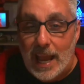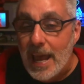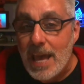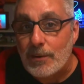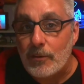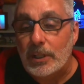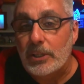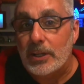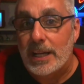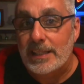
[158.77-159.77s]
I have a really
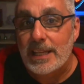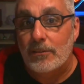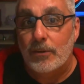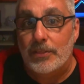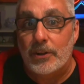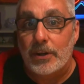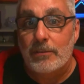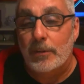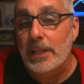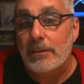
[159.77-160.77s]
good idea of
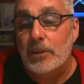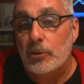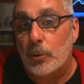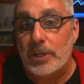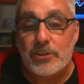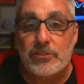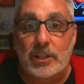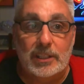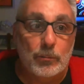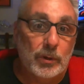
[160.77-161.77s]
what inventory is
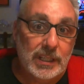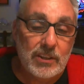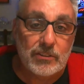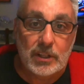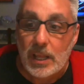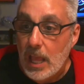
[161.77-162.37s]
selling and what isn't.